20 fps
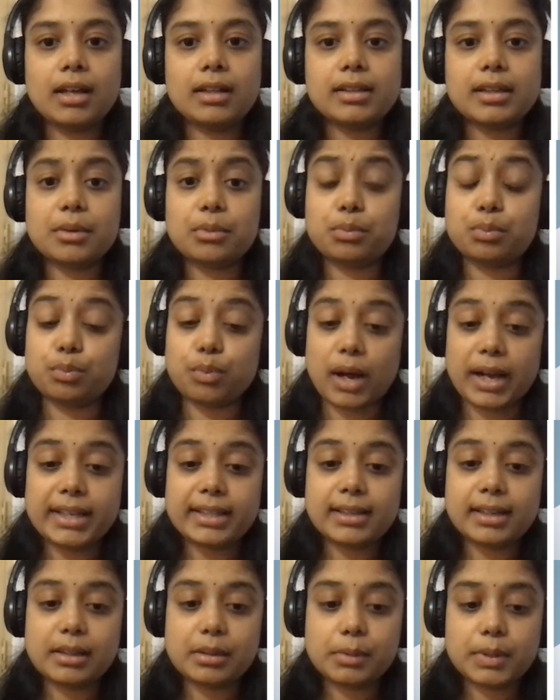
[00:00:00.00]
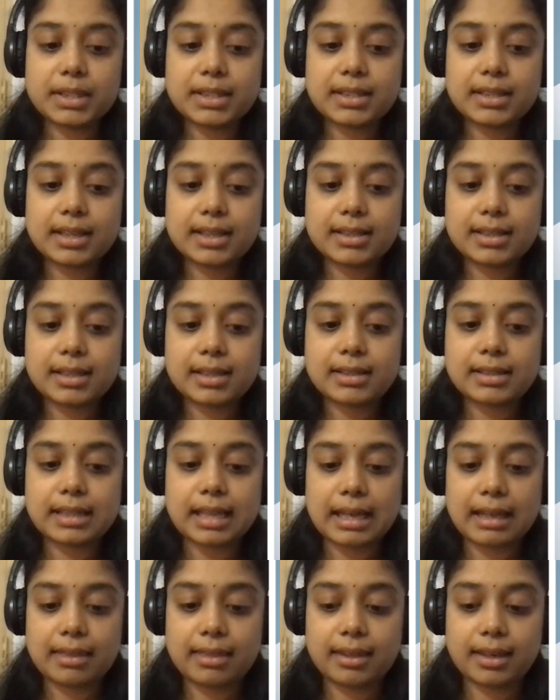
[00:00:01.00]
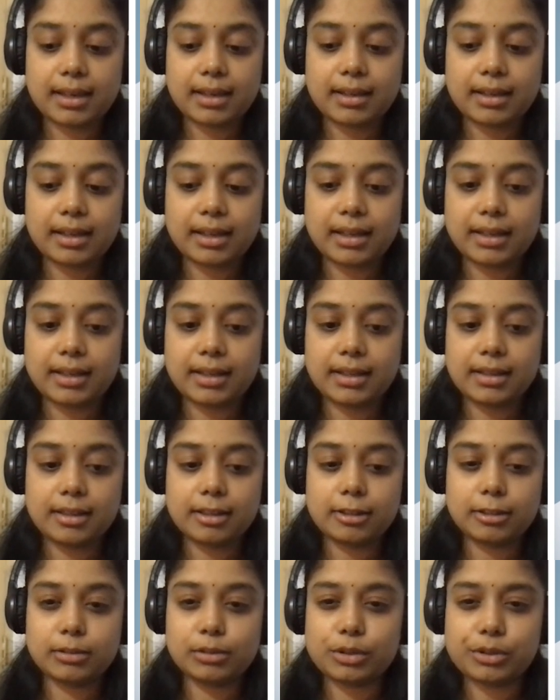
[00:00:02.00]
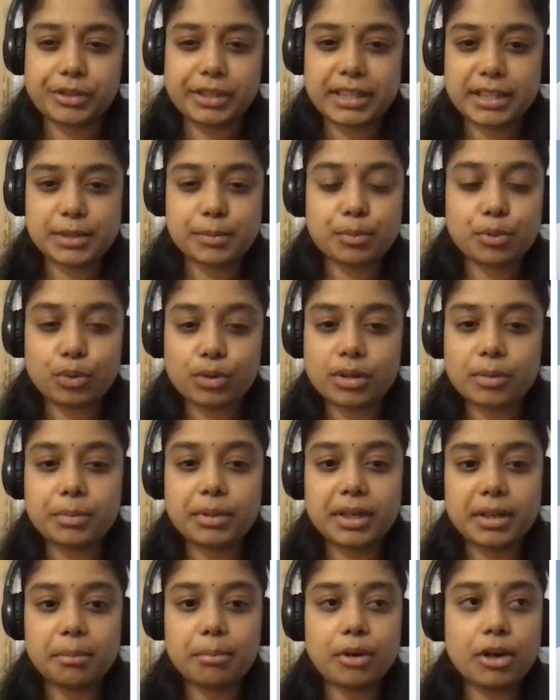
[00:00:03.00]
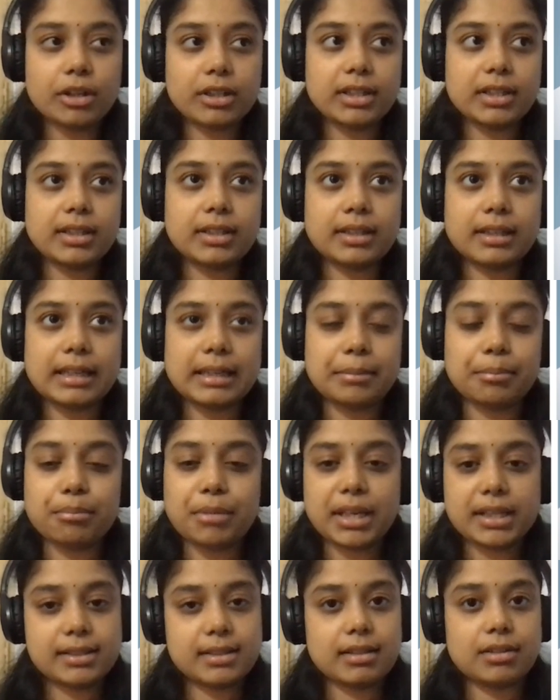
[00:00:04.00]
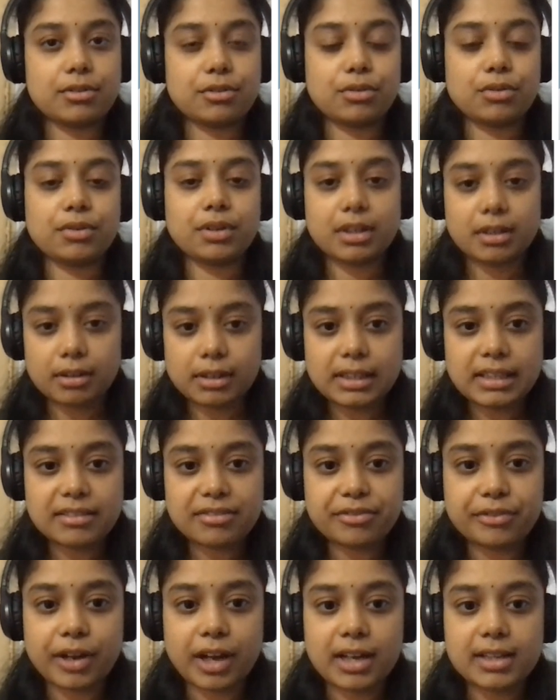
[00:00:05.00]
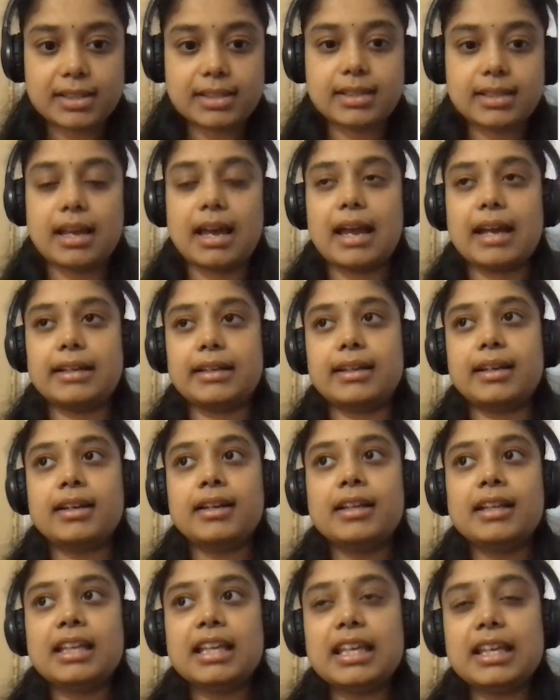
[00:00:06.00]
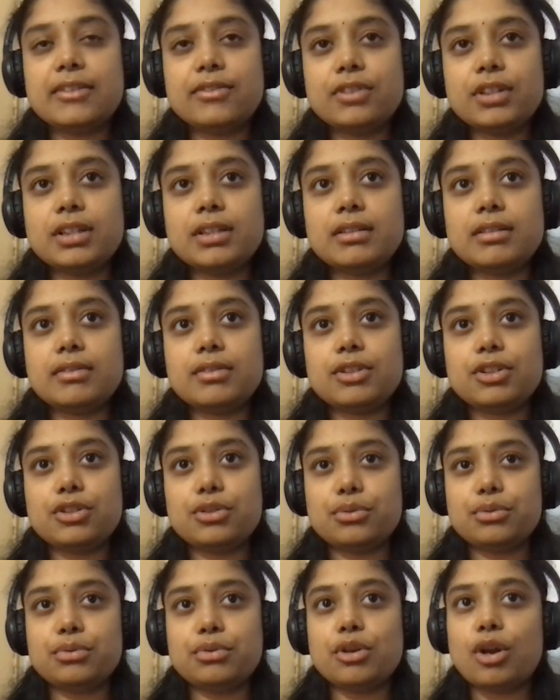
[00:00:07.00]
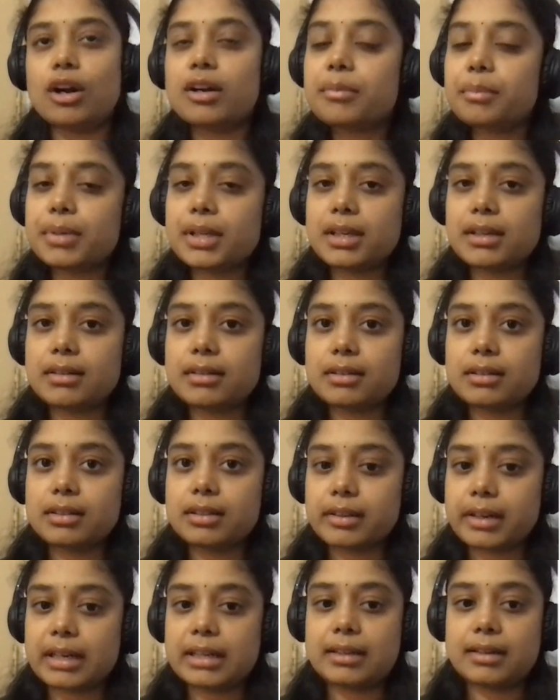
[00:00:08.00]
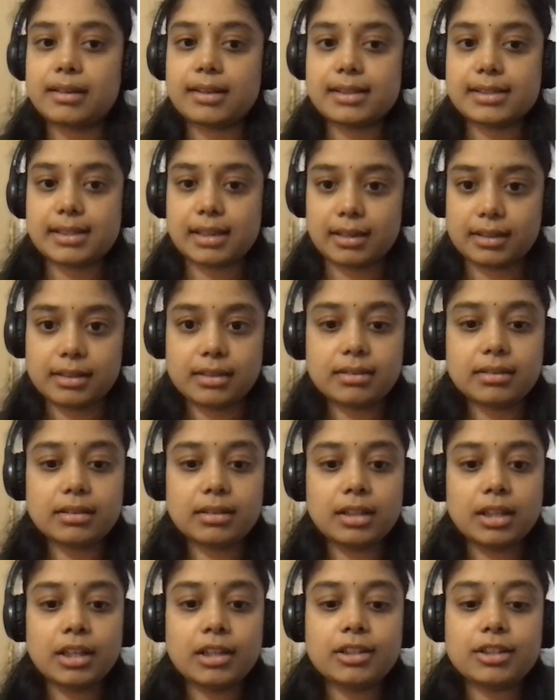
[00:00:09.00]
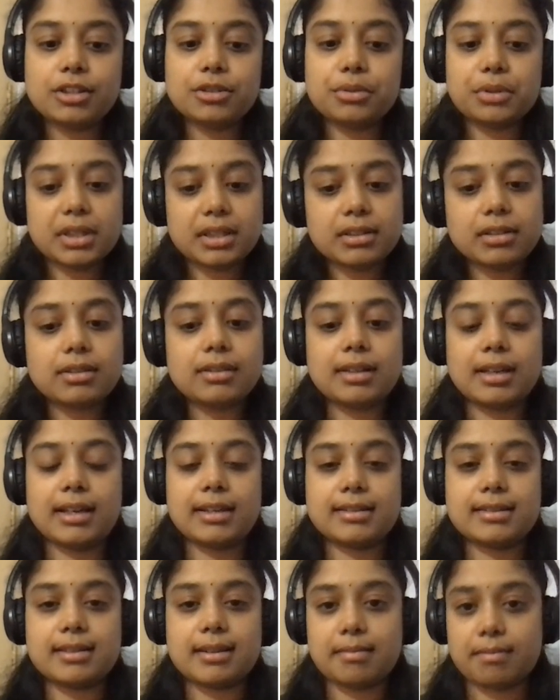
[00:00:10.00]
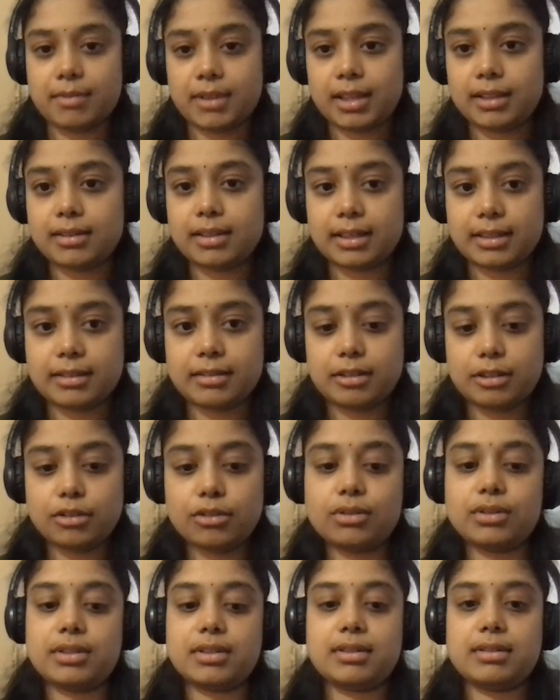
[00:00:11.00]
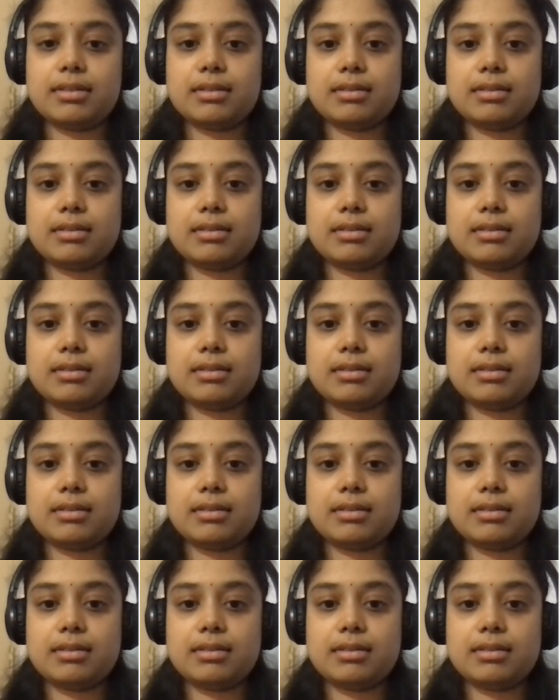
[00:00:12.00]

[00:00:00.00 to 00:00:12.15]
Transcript: Now, why Tailwind CSS? I think I already spoke a bit about it. It makes it really fast, and even you not being a great designer, you can create something that looks